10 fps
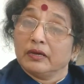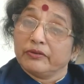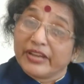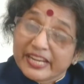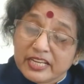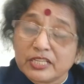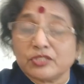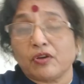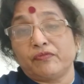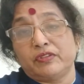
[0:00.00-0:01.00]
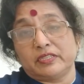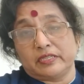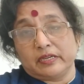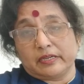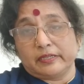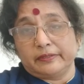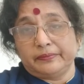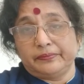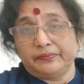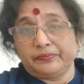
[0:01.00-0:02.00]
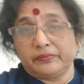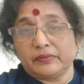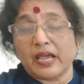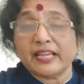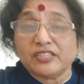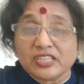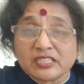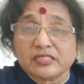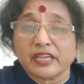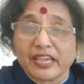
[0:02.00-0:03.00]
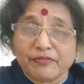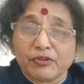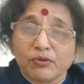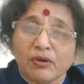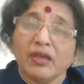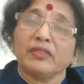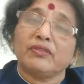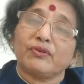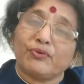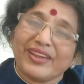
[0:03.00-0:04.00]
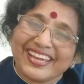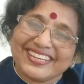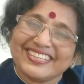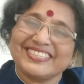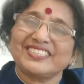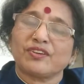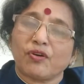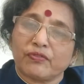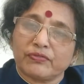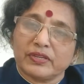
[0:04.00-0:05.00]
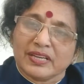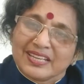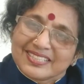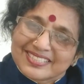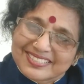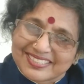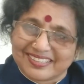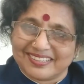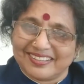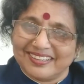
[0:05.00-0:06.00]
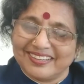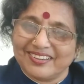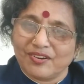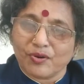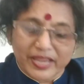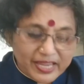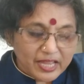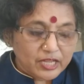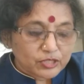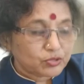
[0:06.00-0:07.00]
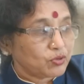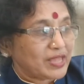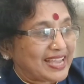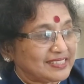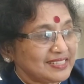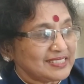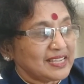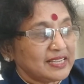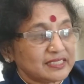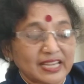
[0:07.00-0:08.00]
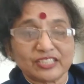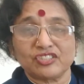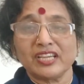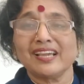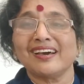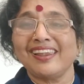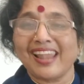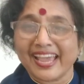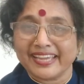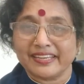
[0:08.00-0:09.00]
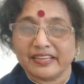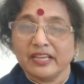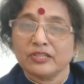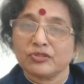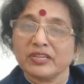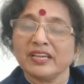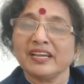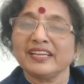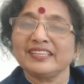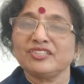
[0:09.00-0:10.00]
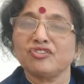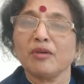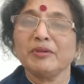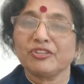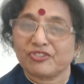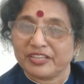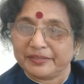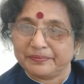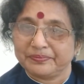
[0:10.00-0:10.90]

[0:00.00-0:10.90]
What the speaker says: radius of the circle. I just gave you the radius of the circle. Okay, so that is touching a line. So here it is geometry.